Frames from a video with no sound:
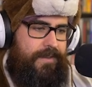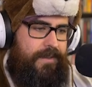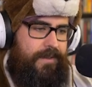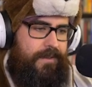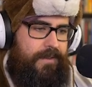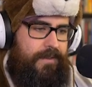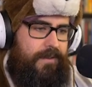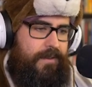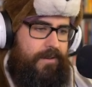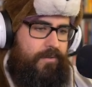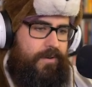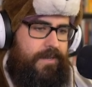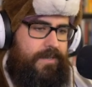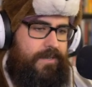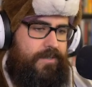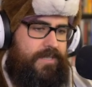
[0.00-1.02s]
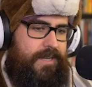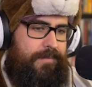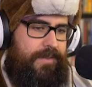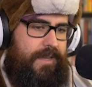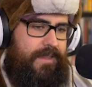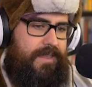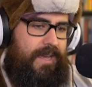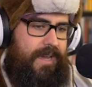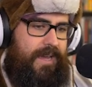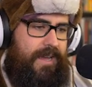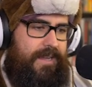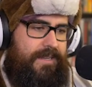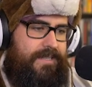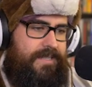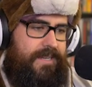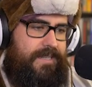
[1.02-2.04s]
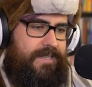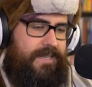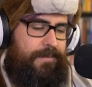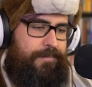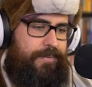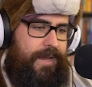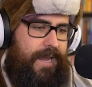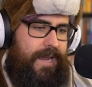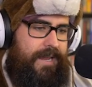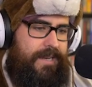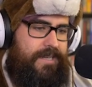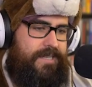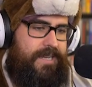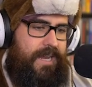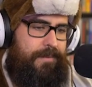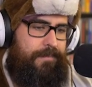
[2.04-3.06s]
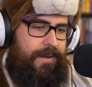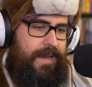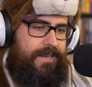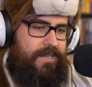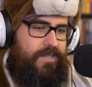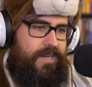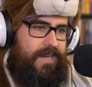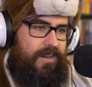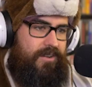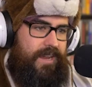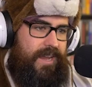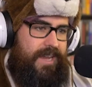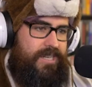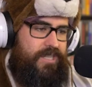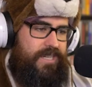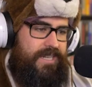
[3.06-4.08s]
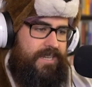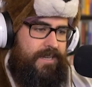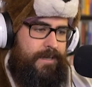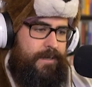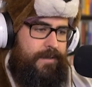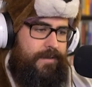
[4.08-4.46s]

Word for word: I wouldn't do something like that. It sounds like a pain. I just came back to check on Angie.